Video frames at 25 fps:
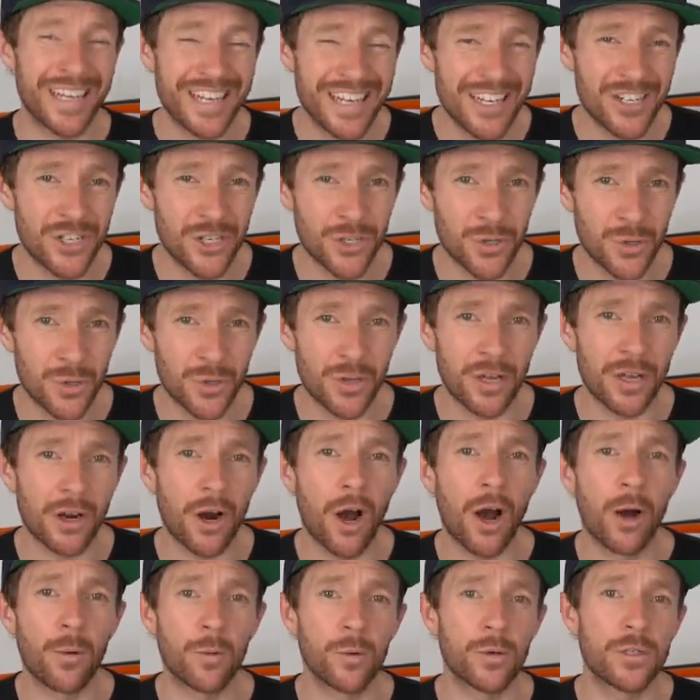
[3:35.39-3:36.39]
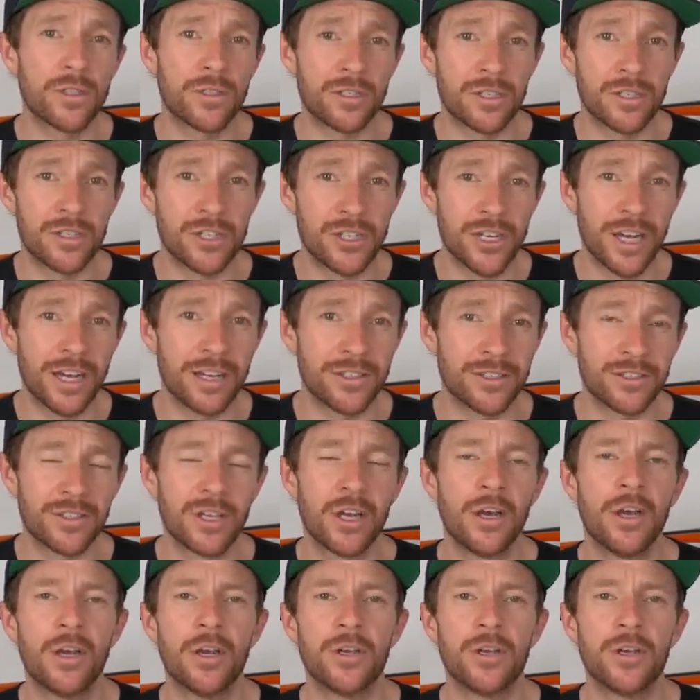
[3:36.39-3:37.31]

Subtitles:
issue that I would suggest